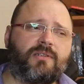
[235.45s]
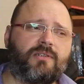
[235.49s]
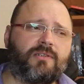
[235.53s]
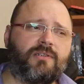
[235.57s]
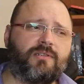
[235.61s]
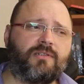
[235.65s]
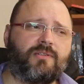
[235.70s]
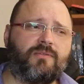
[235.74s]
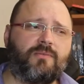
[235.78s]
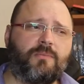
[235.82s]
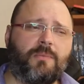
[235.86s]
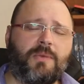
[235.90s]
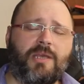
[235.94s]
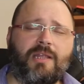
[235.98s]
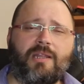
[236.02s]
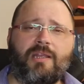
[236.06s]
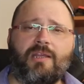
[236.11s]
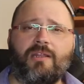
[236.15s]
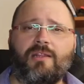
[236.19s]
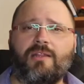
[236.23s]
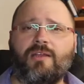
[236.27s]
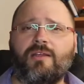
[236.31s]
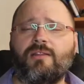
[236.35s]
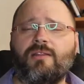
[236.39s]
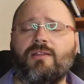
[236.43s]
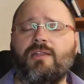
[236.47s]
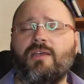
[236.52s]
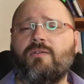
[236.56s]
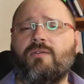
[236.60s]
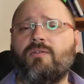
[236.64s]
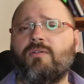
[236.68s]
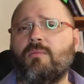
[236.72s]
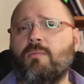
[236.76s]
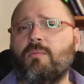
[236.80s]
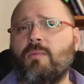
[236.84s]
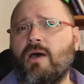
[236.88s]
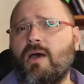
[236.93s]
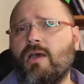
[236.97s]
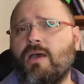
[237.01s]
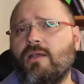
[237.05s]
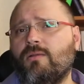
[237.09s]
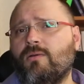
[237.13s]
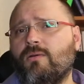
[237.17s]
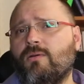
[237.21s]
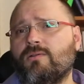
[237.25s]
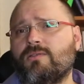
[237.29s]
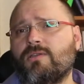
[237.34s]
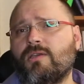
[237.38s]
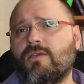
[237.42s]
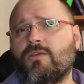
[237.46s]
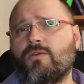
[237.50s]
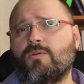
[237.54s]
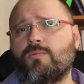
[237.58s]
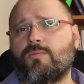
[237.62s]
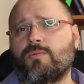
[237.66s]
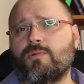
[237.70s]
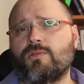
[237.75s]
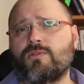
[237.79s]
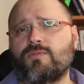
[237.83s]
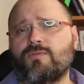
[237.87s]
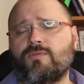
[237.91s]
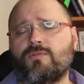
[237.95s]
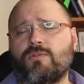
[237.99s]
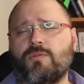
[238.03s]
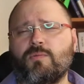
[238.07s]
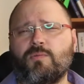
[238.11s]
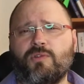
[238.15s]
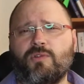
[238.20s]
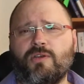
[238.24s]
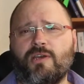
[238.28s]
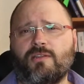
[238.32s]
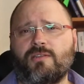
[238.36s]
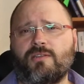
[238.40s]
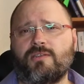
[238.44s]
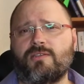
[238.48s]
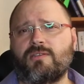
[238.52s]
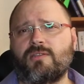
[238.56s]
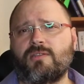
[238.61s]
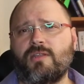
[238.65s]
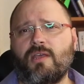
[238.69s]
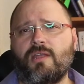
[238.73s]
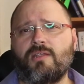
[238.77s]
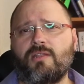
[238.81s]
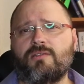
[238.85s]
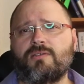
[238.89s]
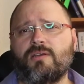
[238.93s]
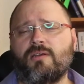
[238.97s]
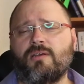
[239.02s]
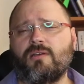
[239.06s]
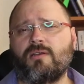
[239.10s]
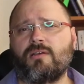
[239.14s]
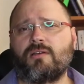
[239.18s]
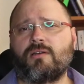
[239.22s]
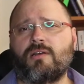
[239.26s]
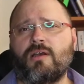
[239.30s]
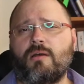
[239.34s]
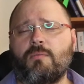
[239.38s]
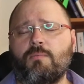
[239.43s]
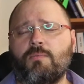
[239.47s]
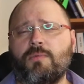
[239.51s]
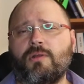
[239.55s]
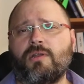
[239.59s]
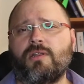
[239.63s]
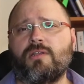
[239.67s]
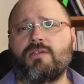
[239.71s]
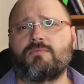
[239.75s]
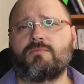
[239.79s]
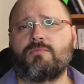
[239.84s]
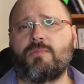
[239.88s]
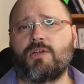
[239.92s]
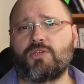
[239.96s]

So, meaning that they will buy those equipments from United States companies